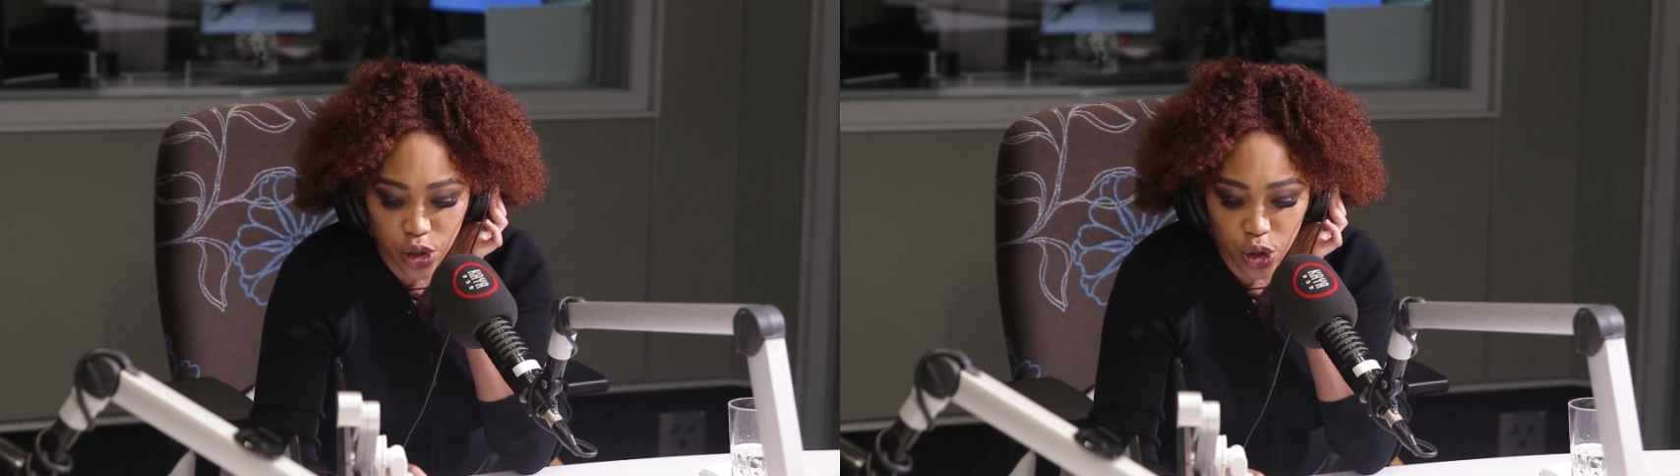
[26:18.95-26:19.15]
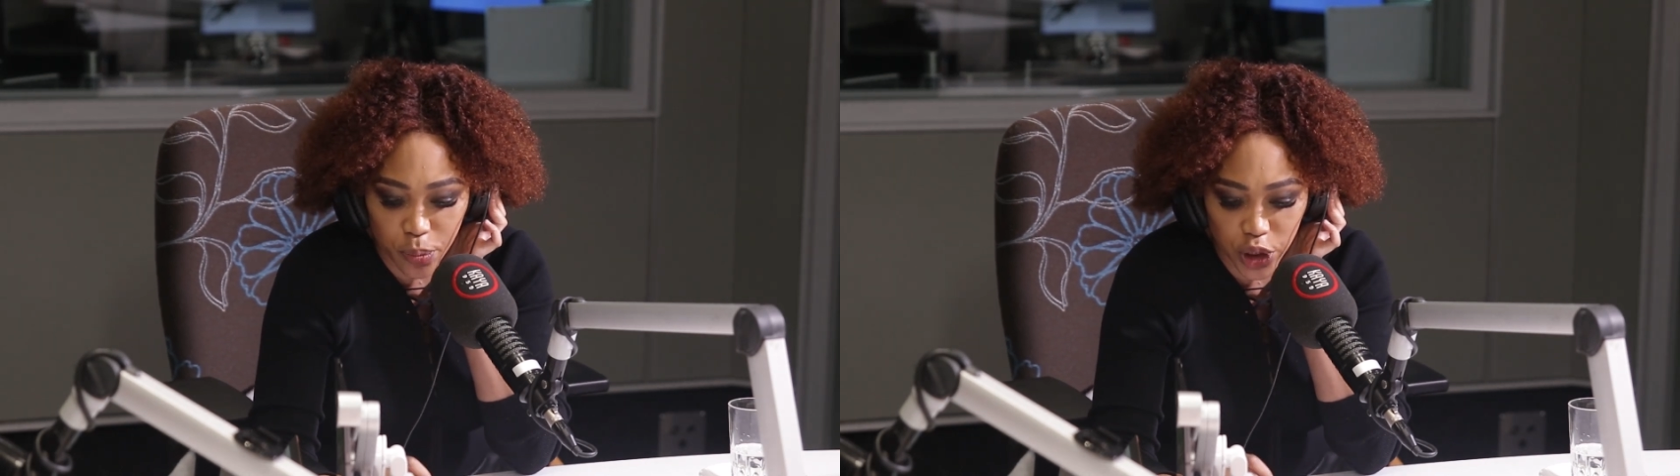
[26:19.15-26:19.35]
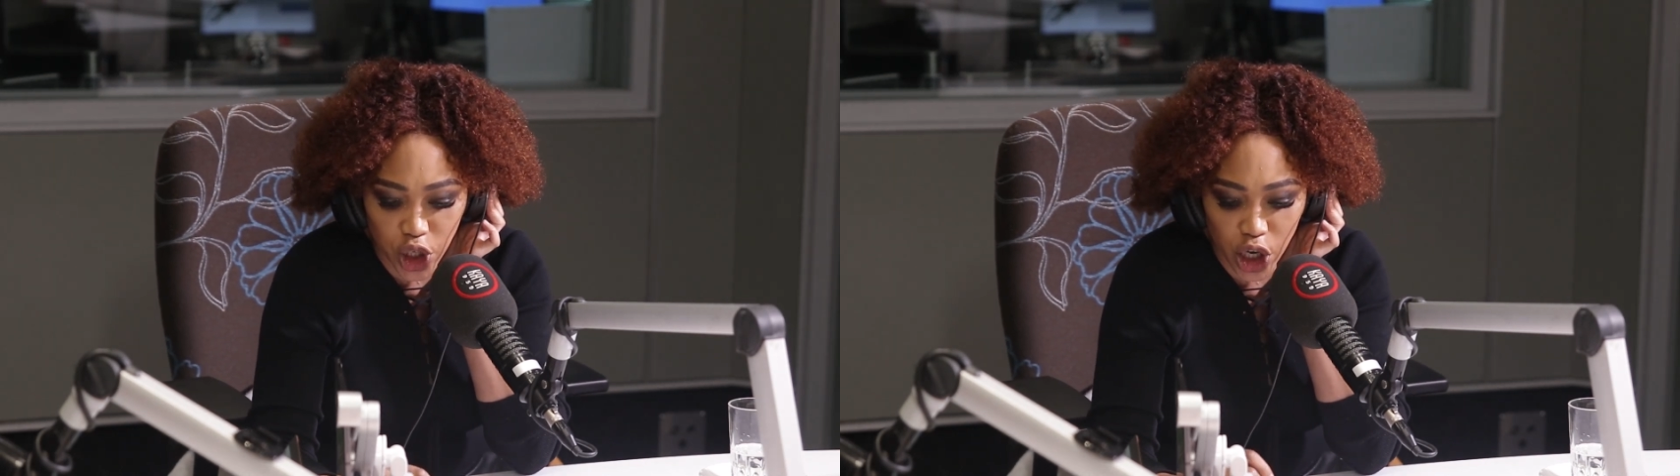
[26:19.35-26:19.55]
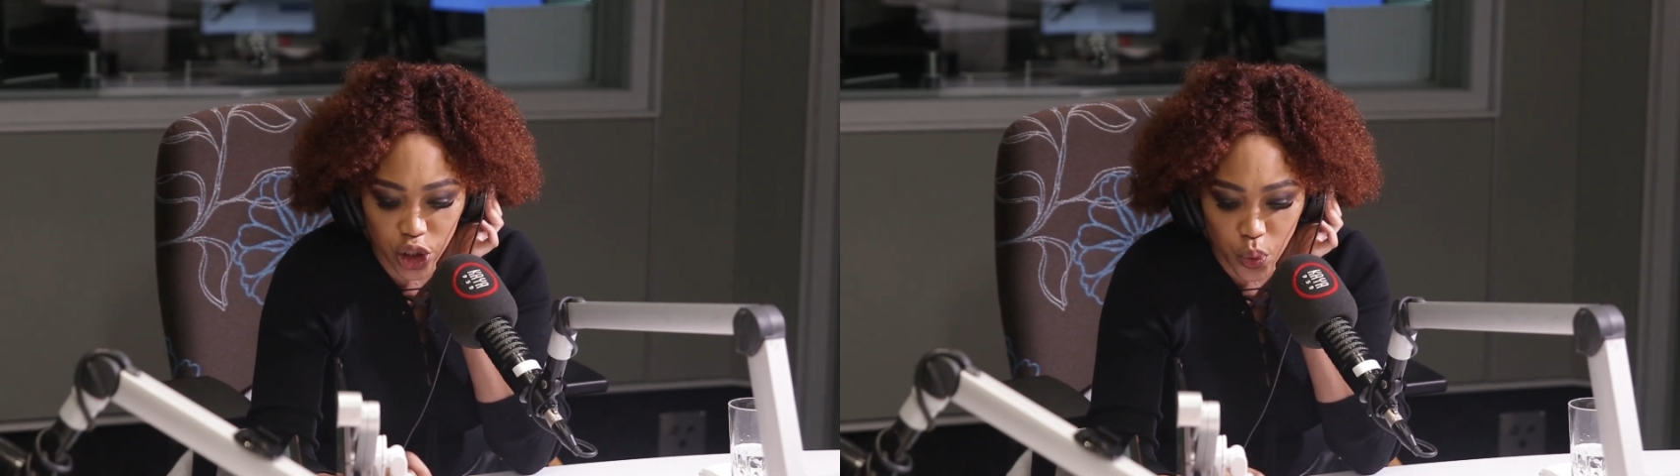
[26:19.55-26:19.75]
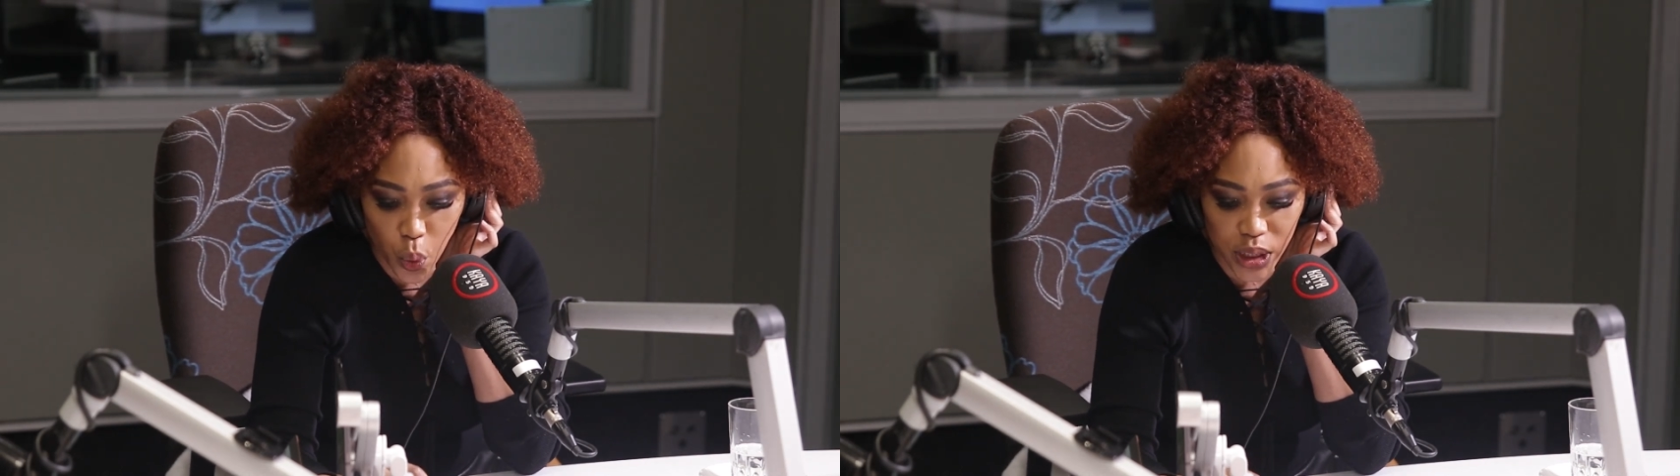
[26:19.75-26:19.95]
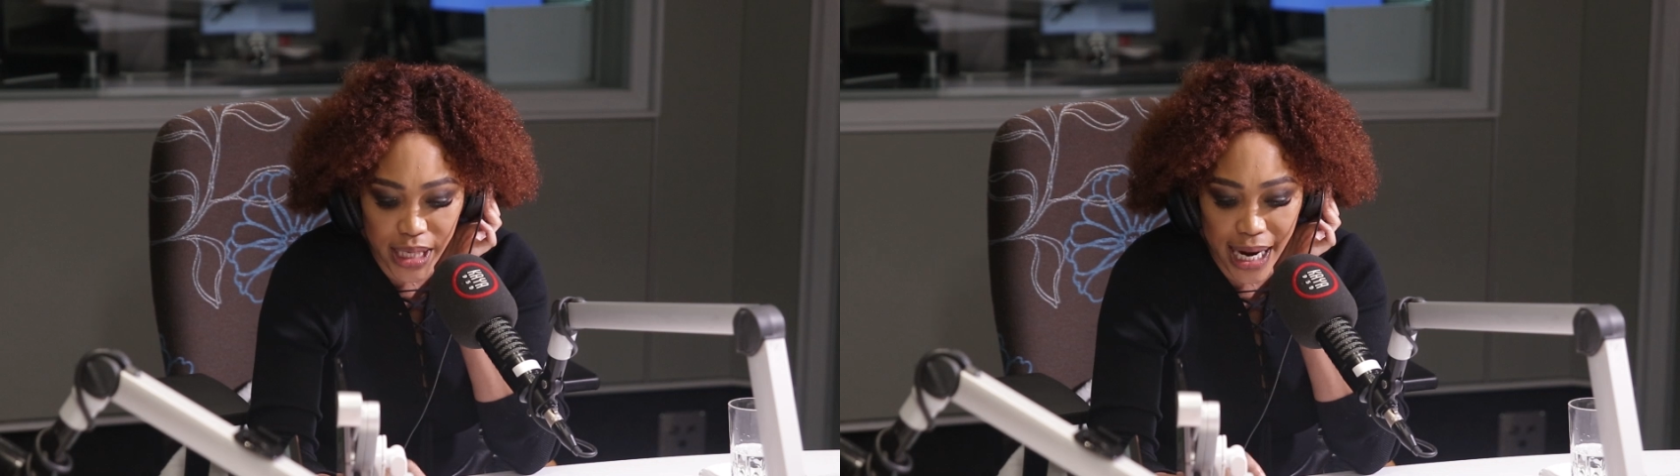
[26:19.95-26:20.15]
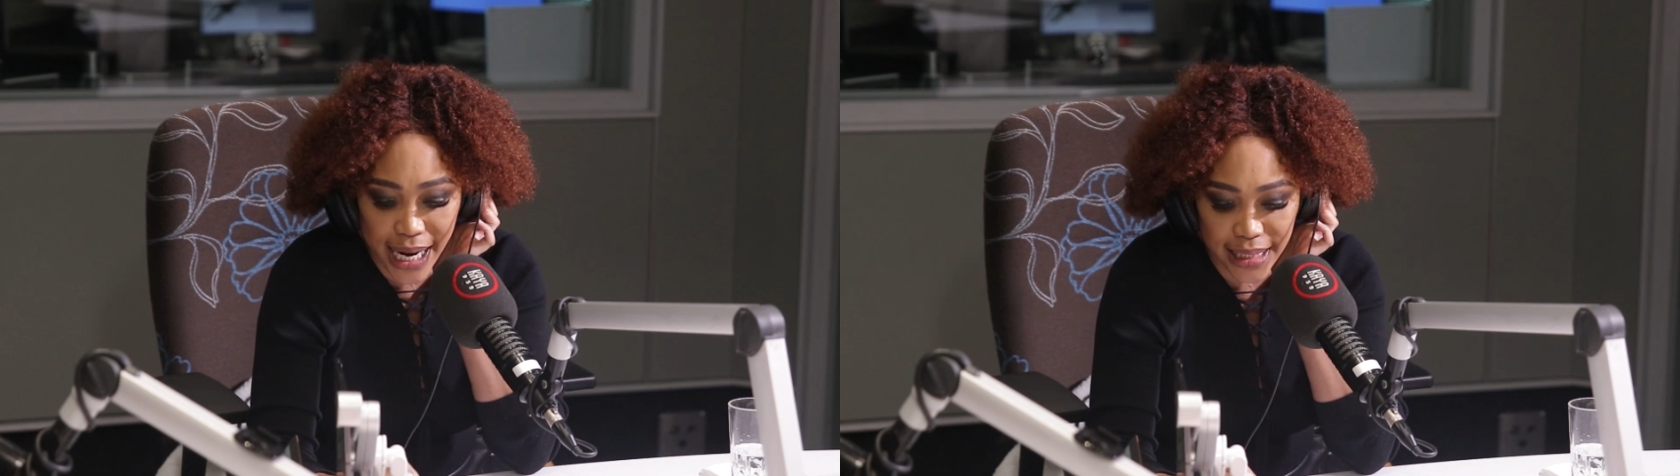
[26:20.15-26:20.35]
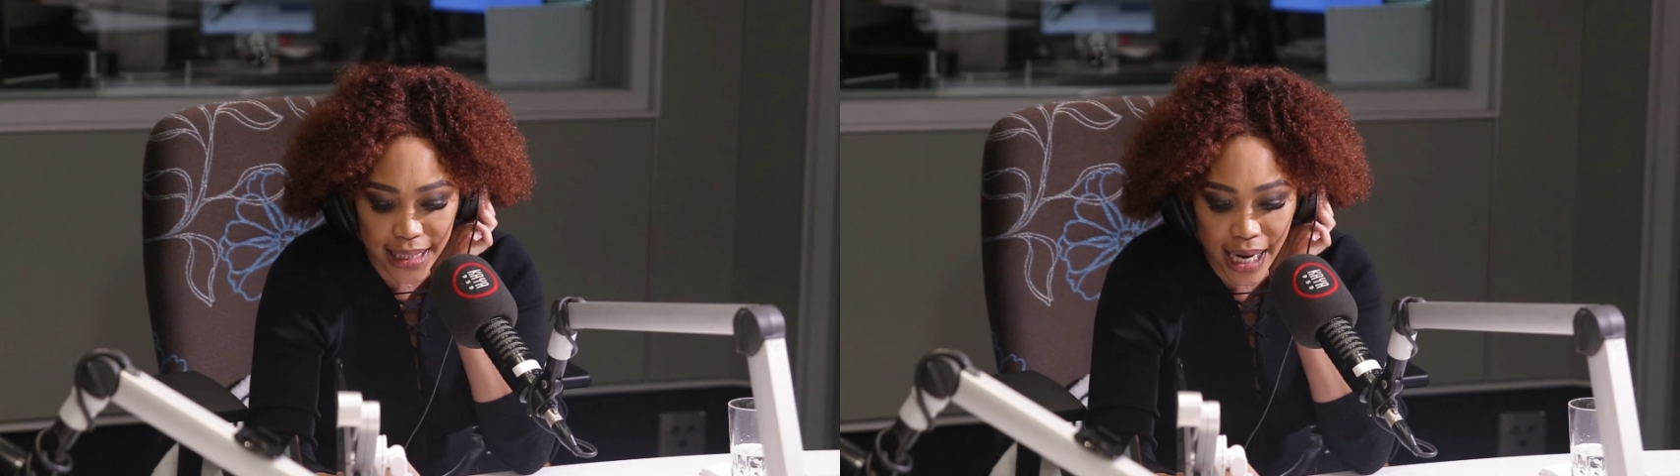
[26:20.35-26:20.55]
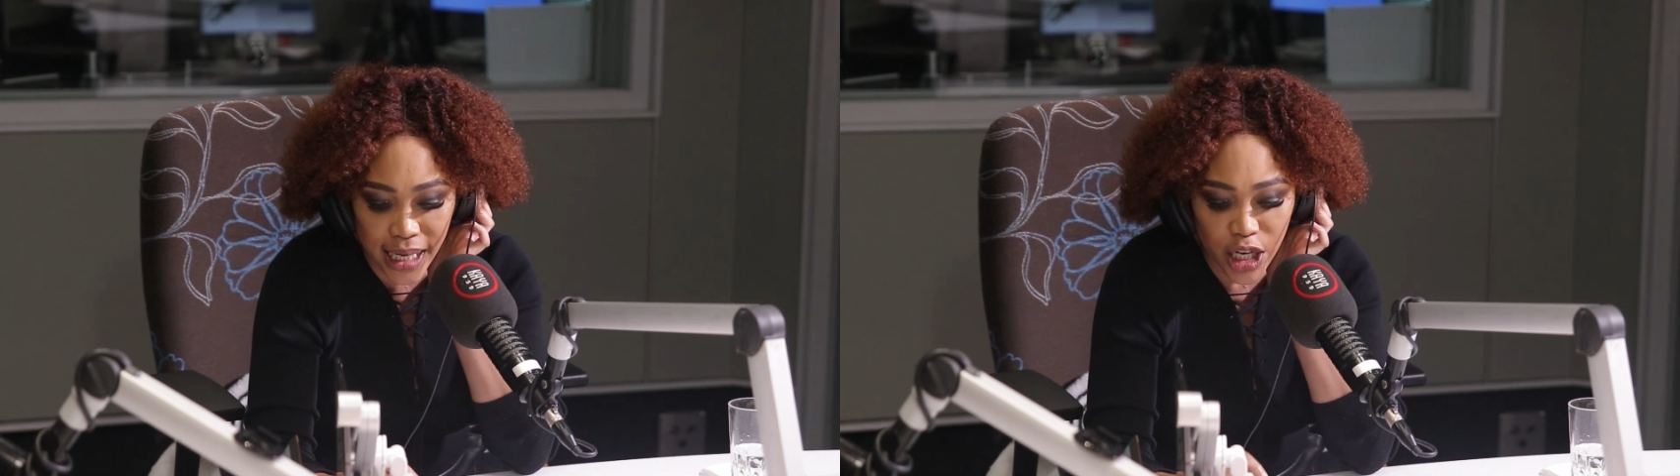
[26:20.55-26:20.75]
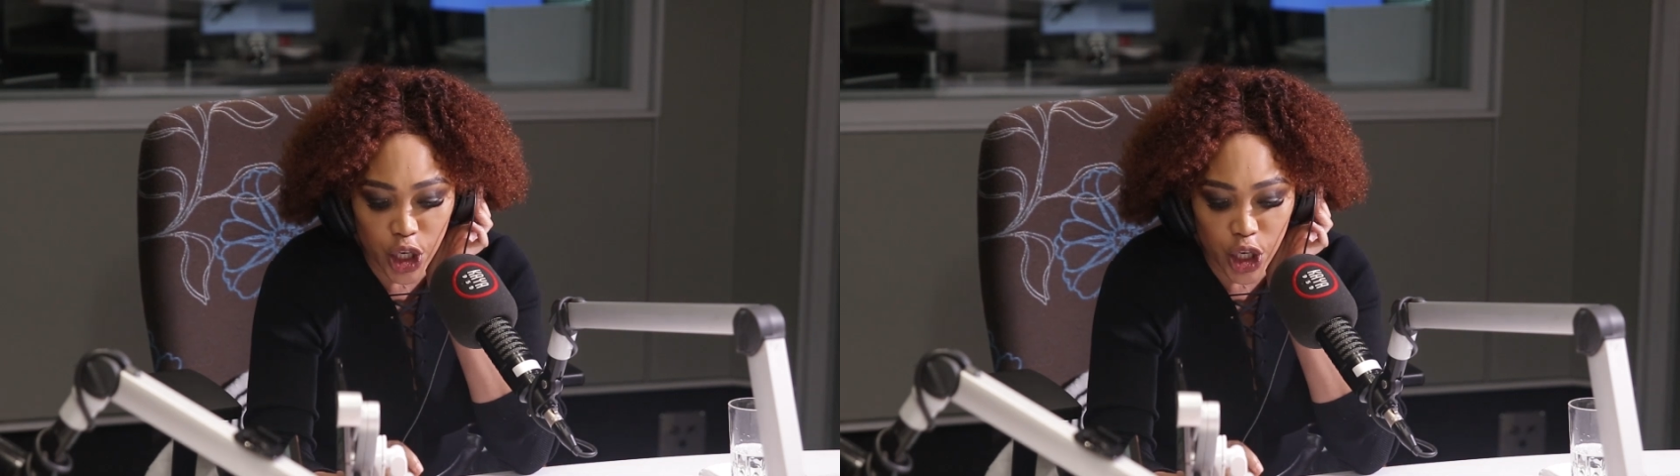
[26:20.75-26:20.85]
Supercharged Water SA,